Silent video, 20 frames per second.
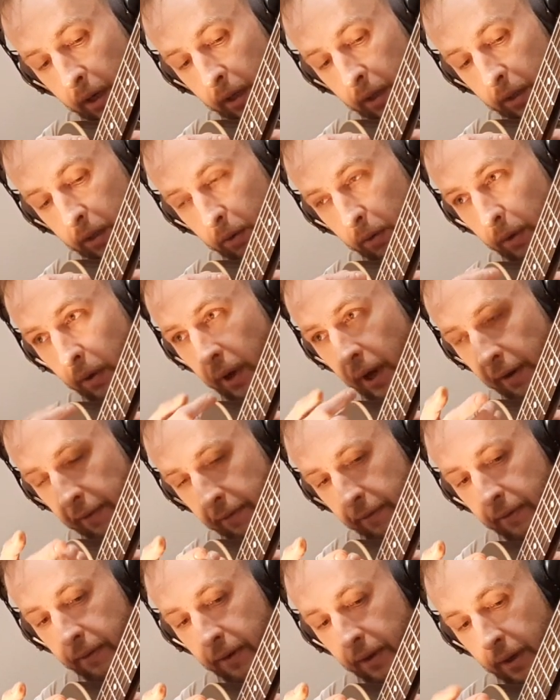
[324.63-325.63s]
So you have
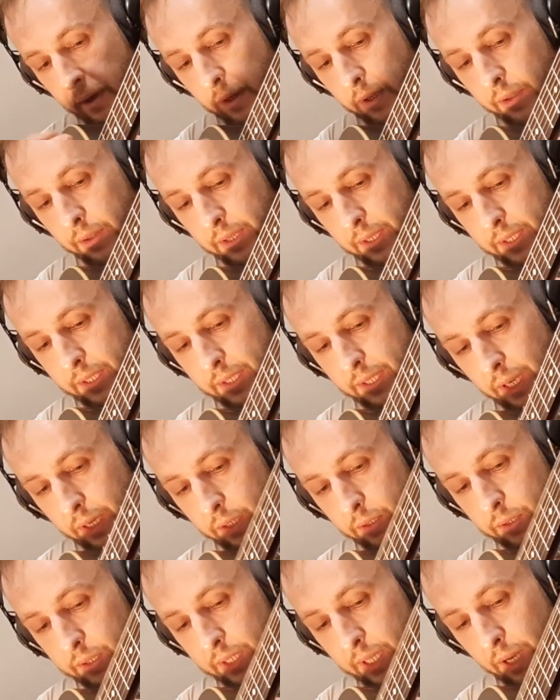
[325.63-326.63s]
this
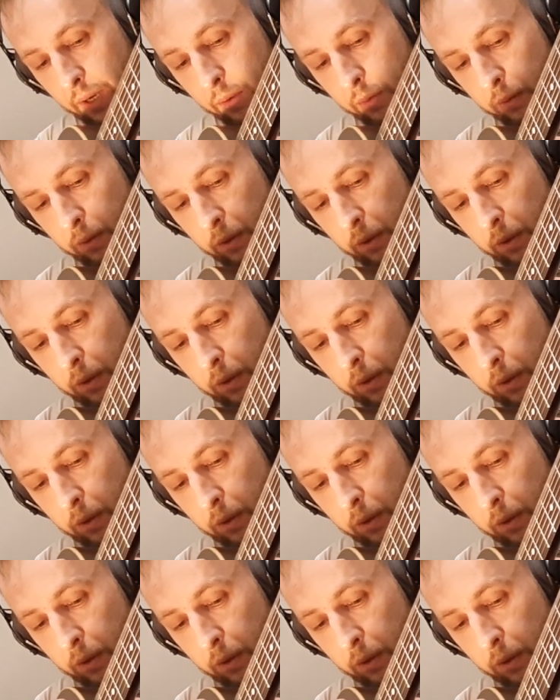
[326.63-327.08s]
second sound,